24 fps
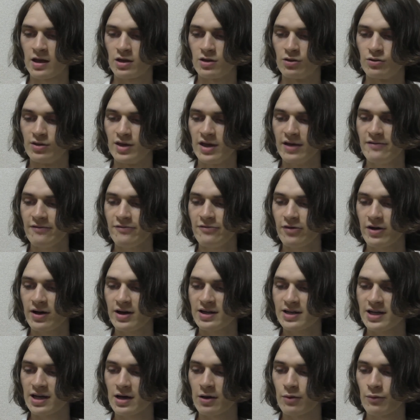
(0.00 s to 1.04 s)
You then
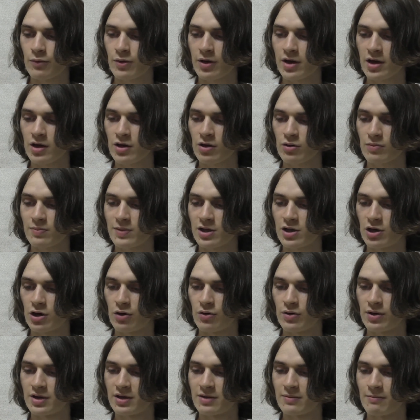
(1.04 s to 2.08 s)
find out where you'll be
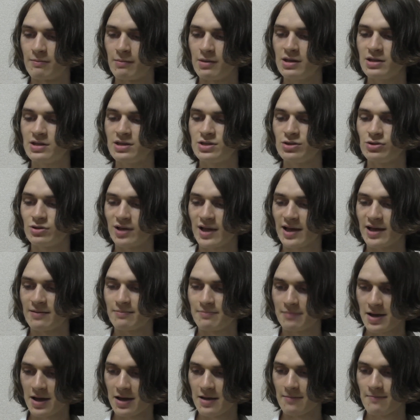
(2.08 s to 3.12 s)
going mid to late
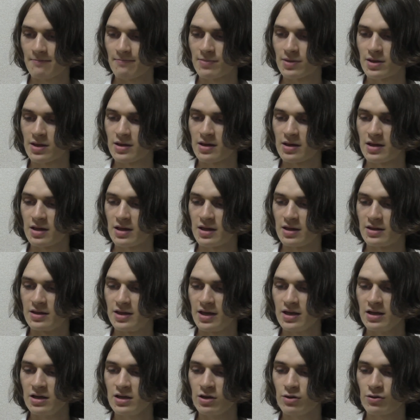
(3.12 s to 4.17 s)
May.
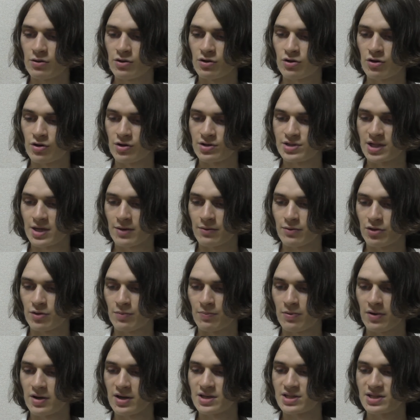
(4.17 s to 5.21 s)
Then you're in contact with your
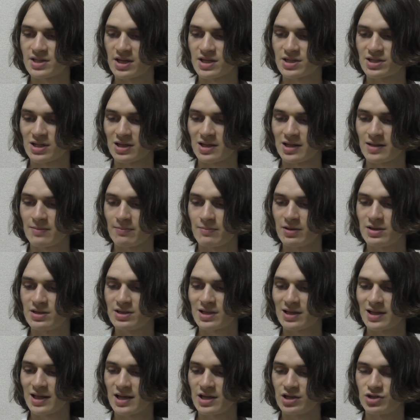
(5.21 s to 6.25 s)
predecessor mid
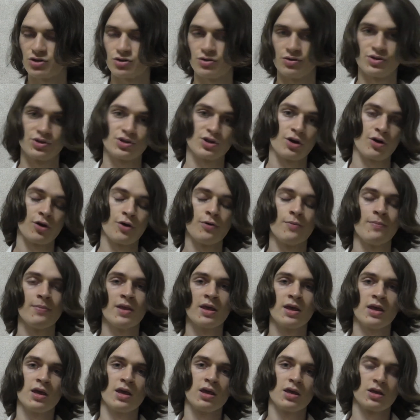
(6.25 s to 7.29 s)
to late June, so
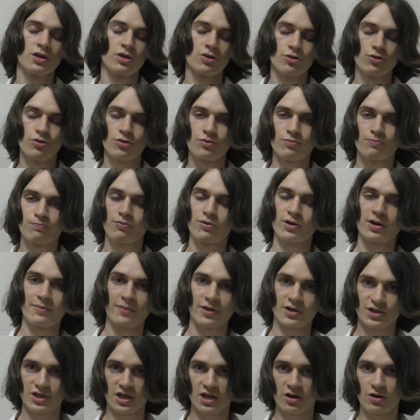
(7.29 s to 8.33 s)
you pretty
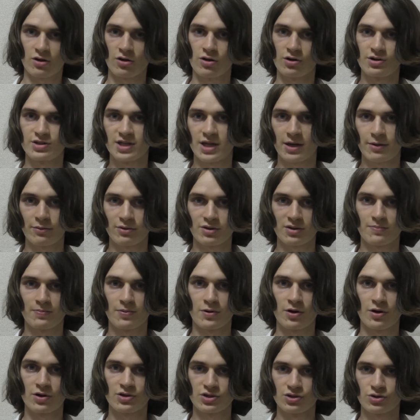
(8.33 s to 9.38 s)
much get in contact with the
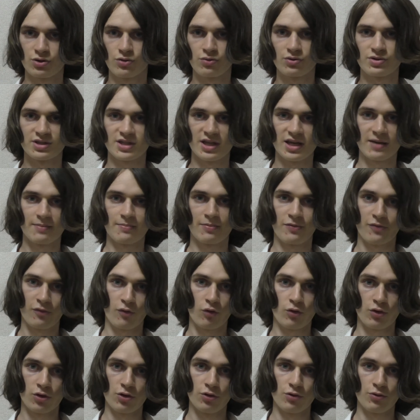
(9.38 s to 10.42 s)
person who was there
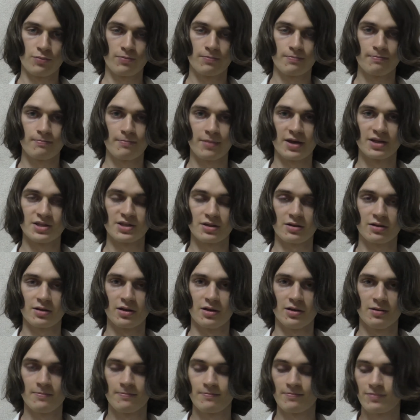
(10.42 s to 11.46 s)
before you,
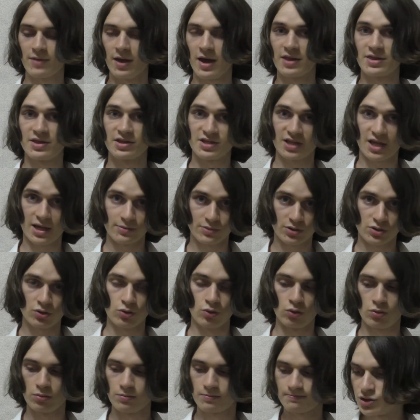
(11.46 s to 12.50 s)
basically, at the same
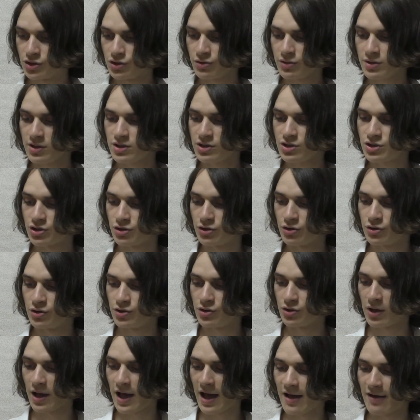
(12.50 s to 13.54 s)
school. During June,
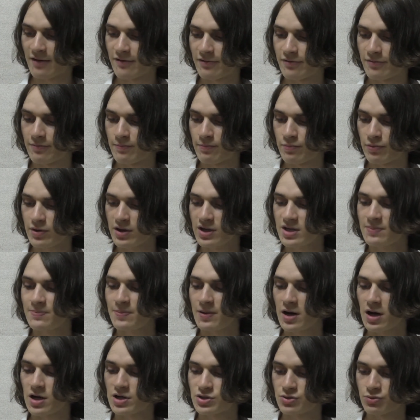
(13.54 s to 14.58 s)
you'll have
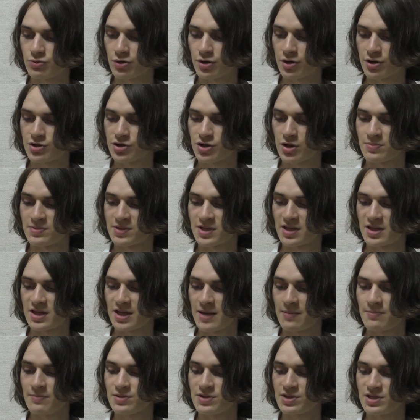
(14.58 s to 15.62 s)
pre-departure workshops at the
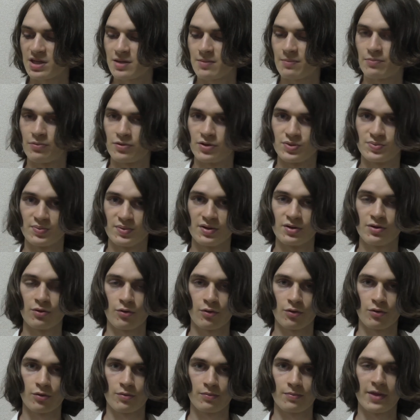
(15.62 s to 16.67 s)
embassy in Brisbane,
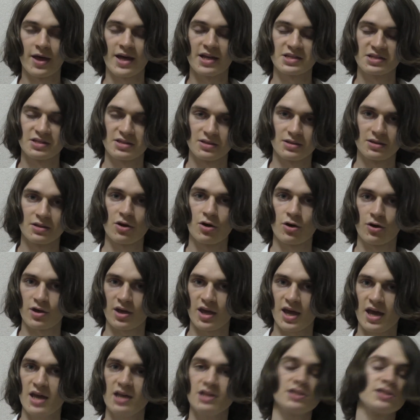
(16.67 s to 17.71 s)
or that's her
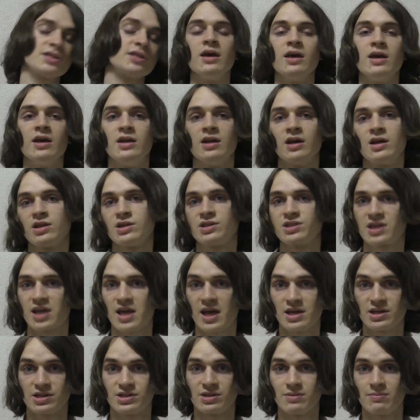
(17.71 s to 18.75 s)
case. In others'
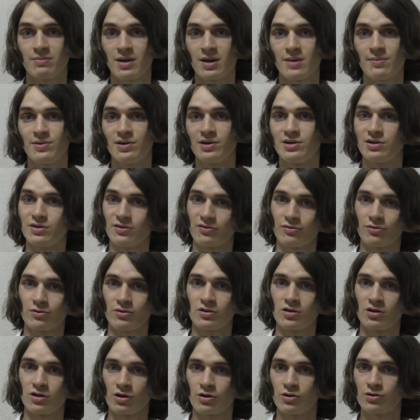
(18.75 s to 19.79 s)
cases, it may be in
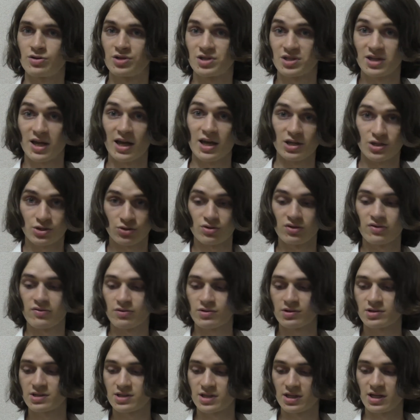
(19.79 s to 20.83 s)
different, states or
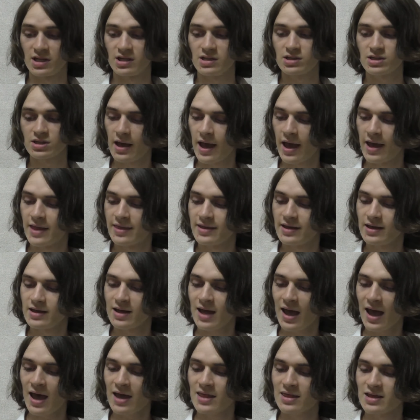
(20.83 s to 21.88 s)
different cities. And then
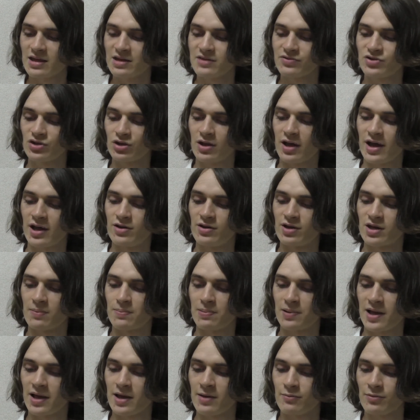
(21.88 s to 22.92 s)
at the end of July, you get a
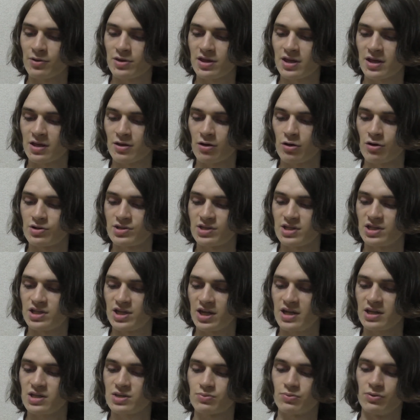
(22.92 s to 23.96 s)
plane with the other Aussie
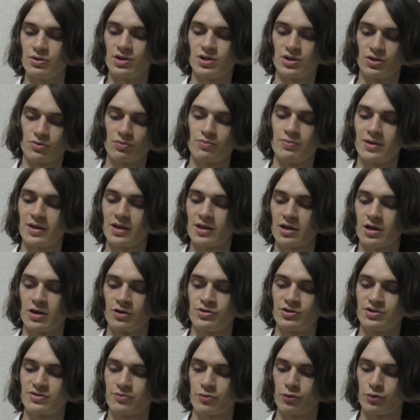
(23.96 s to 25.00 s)
jets, which will be other
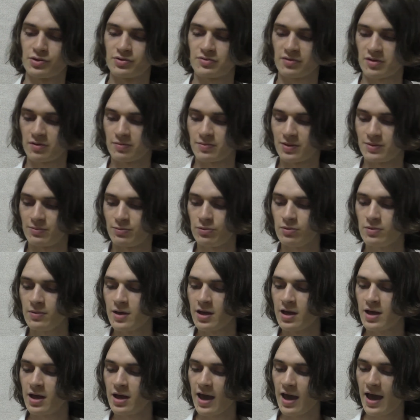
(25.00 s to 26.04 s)
countries, of course, for other people,
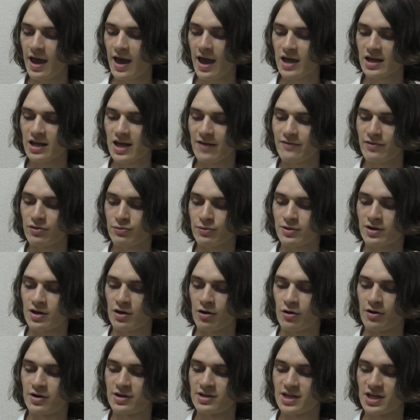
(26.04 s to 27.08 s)
and have a 3-day
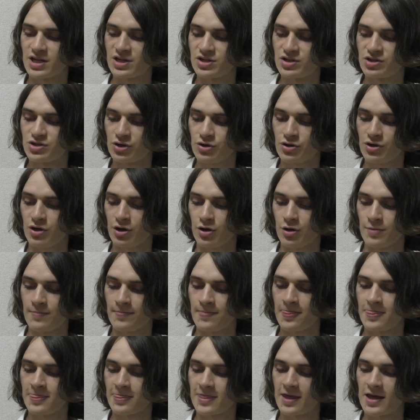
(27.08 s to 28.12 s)
orientation in Tokyo.
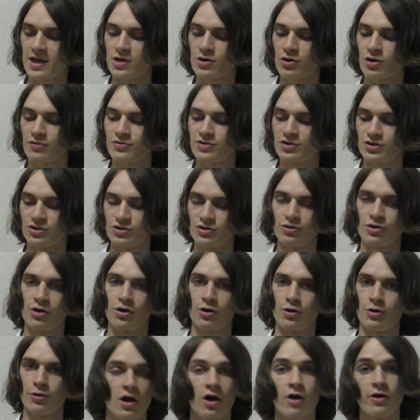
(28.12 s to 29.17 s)
Then you're off to your new
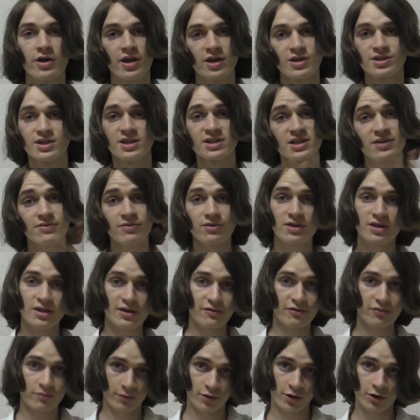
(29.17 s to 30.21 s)
home. Okay, so that's
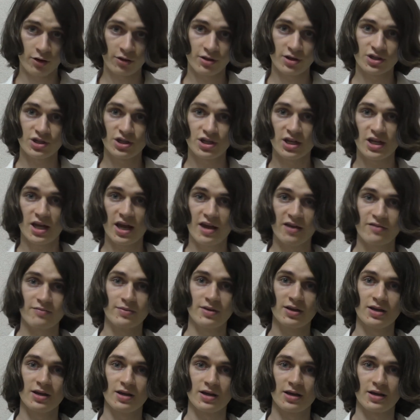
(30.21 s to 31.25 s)
everything from her that she gave
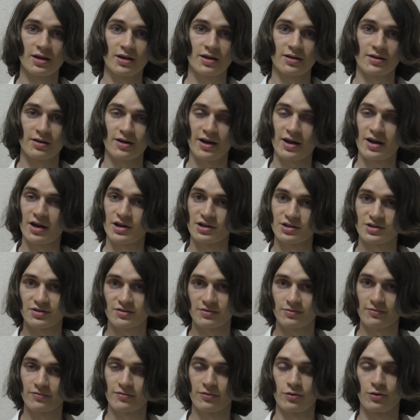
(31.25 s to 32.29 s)
me that I asked
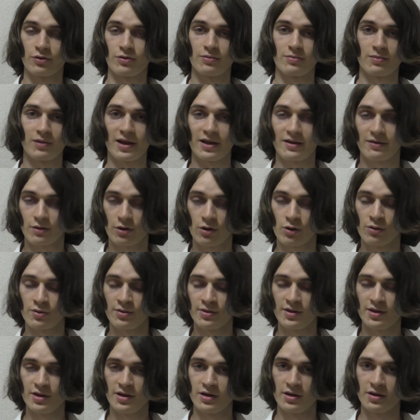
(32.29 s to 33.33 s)
for, on
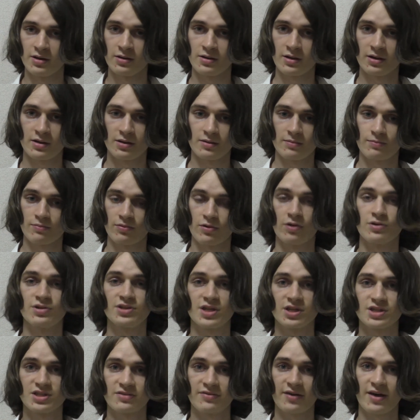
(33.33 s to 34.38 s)
the
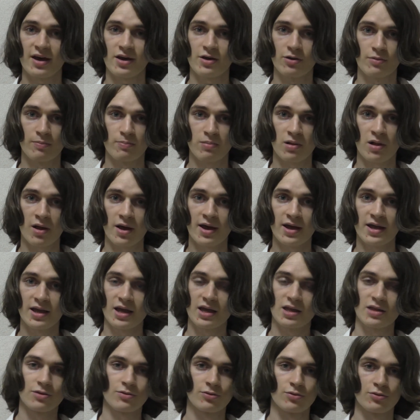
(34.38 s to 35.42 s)
process of how you apply and
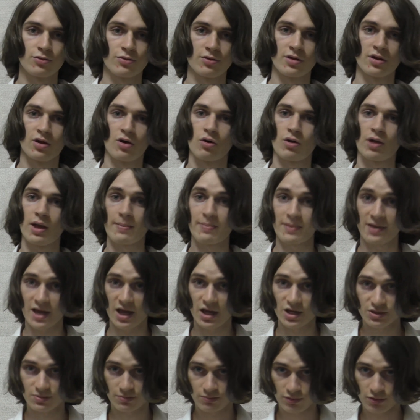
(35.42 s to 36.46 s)
get through the whole
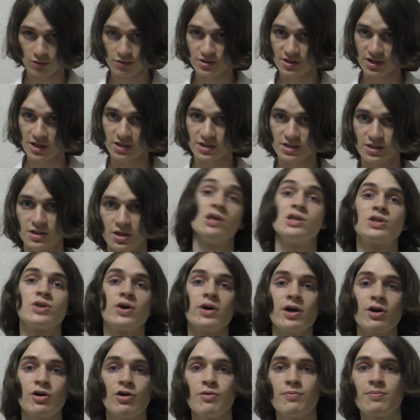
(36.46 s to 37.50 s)
application process. So
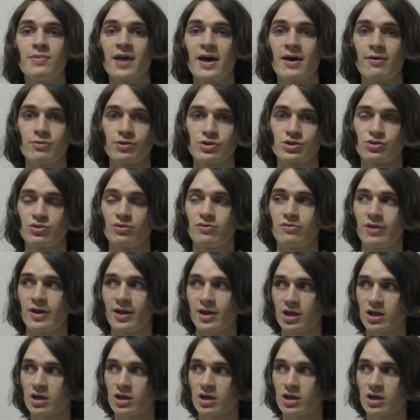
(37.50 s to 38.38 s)
I hope that was sort of